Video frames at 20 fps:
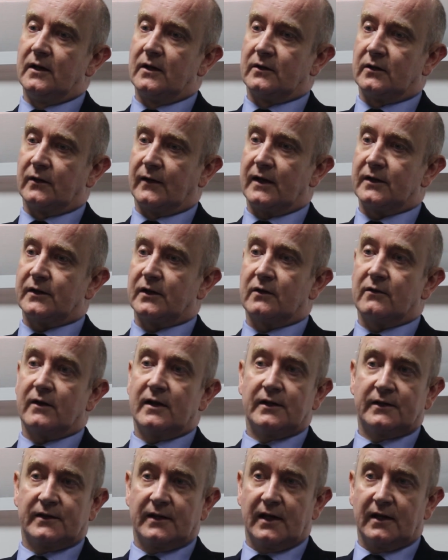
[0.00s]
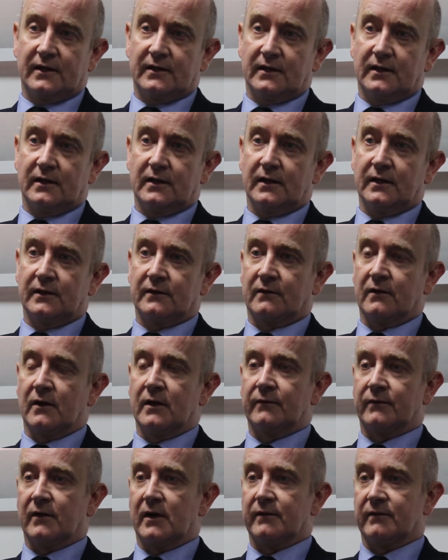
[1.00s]
So that's a great sector. It's
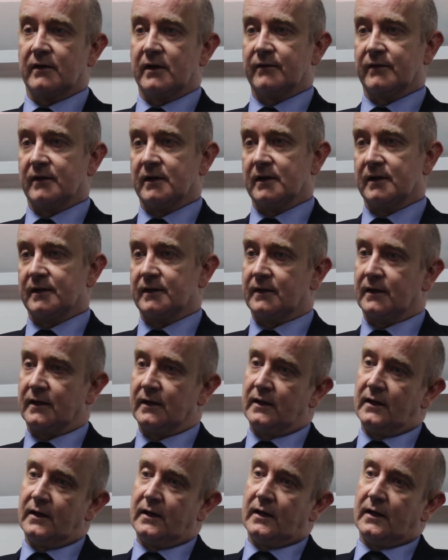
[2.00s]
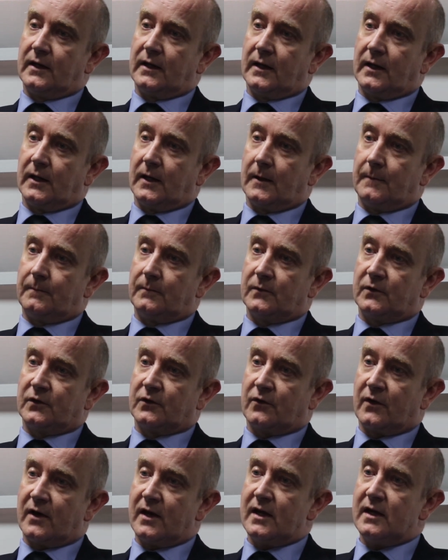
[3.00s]
growing very, very fast.
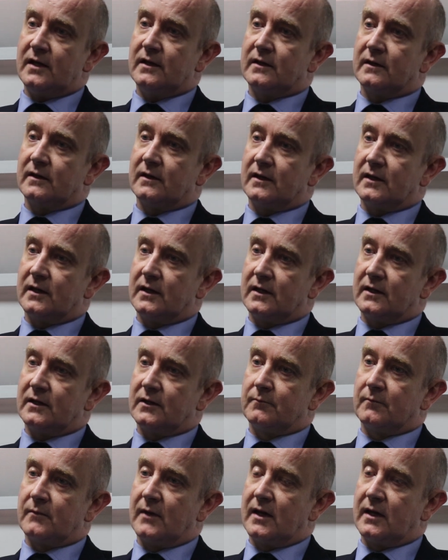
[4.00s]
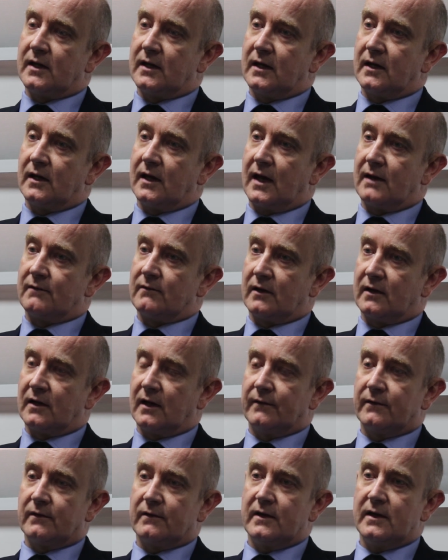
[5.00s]
Trade is making a
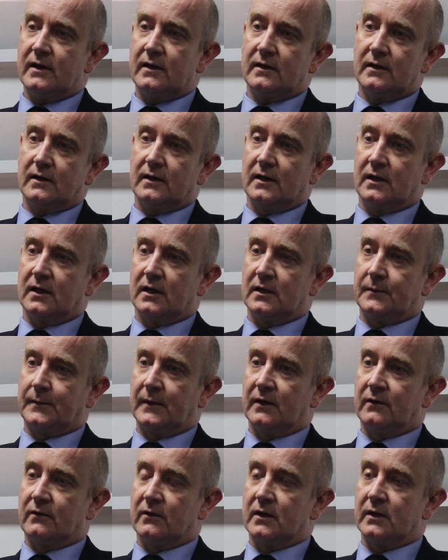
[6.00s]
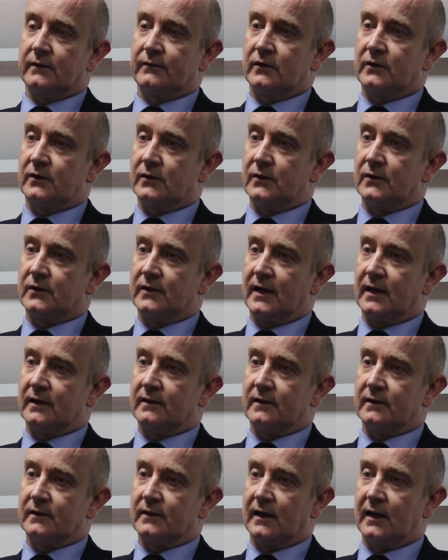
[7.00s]
recovery. It's been growing for 2
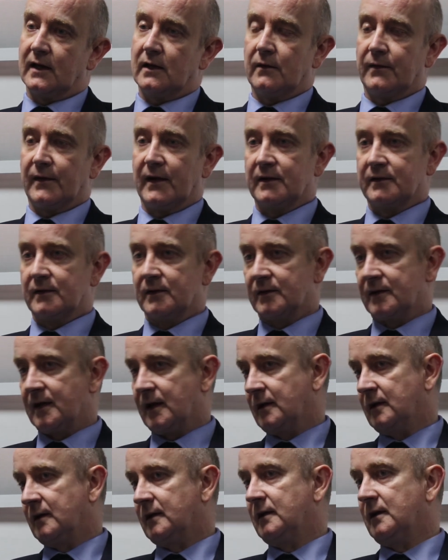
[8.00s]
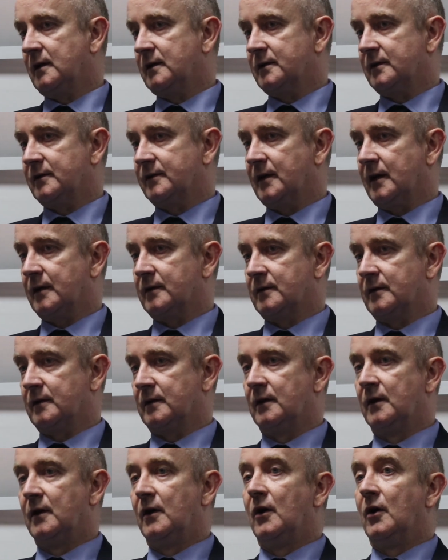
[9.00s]
sectors now. That's the second largest sector
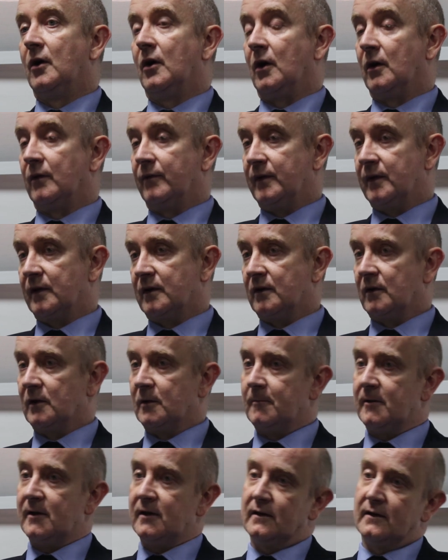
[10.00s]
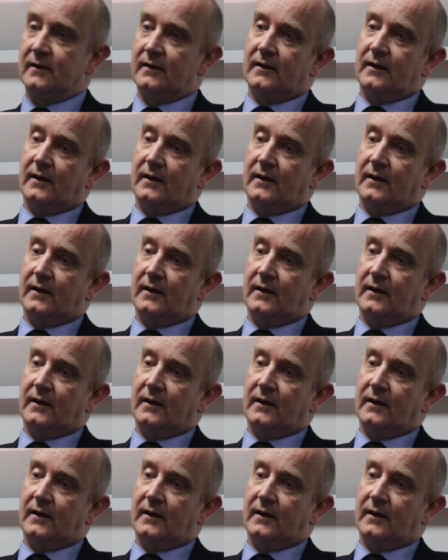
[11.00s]
of the economy.